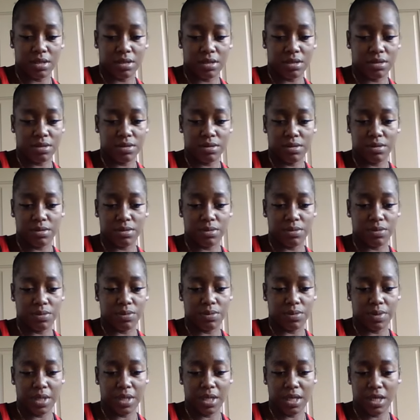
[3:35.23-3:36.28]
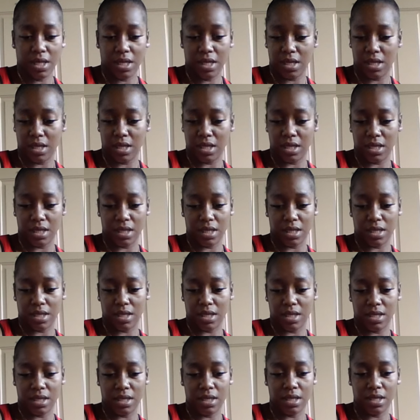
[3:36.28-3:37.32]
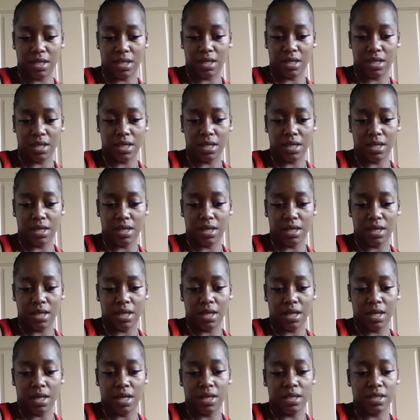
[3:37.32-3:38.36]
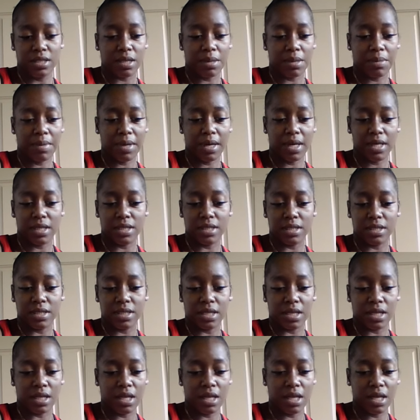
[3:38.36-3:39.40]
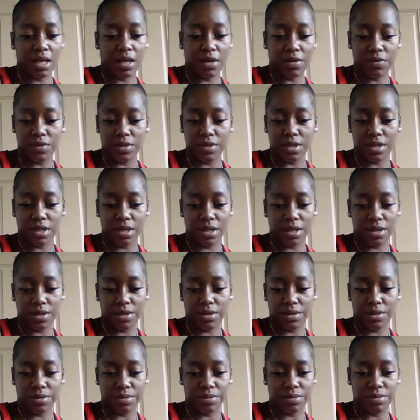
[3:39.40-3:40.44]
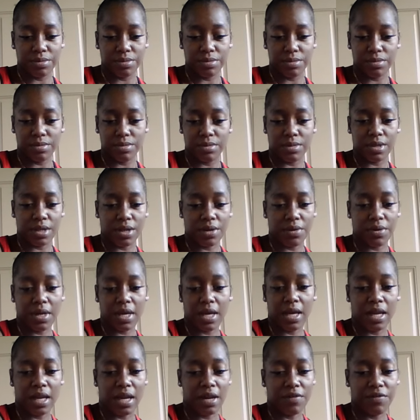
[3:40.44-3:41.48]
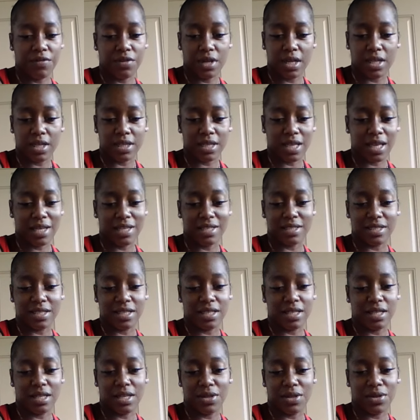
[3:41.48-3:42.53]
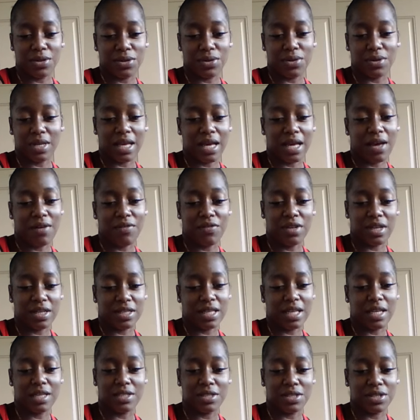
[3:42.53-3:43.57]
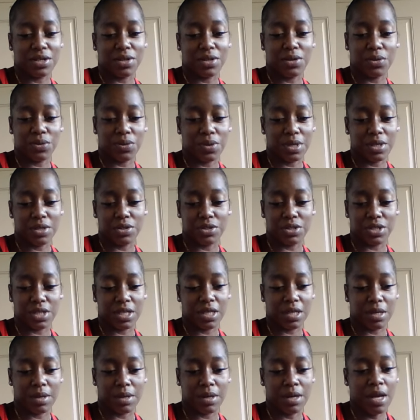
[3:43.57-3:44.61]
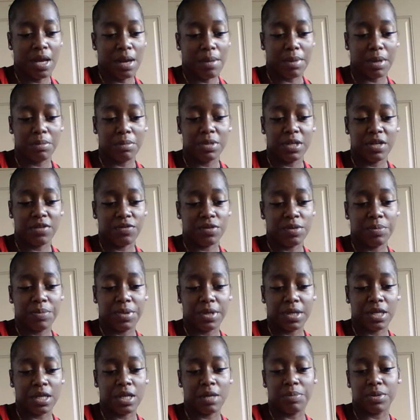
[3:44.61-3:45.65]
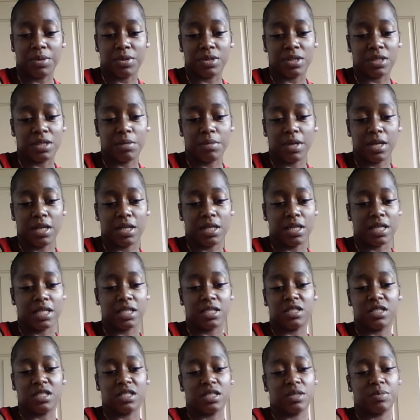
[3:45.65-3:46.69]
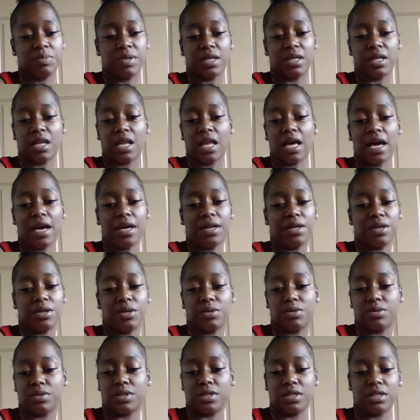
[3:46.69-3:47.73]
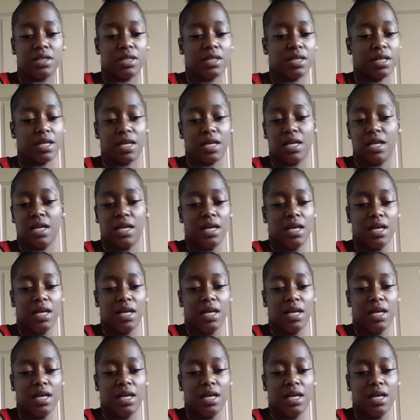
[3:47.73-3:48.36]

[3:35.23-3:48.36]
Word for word: Oh, wait. Somebody is in love with you. Okay, and I feel like that is another that I feel like that is another energy here. But I'm definitely picking up on somebody that's just been lied on to the